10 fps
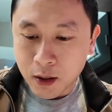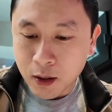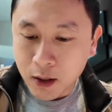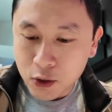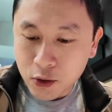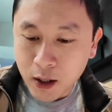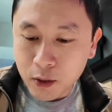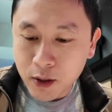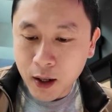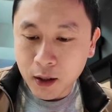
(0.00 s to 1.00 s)
Let's try
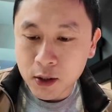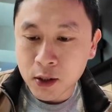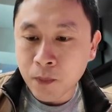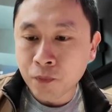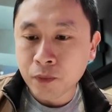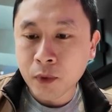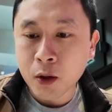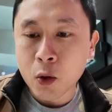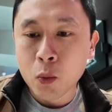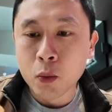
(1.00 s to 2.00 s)
out next
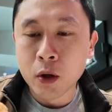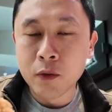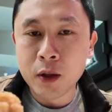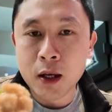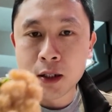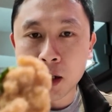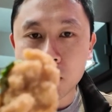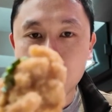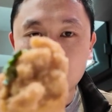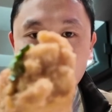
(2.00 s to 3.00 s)
one of these
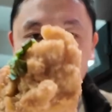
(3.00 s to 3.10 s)
chicken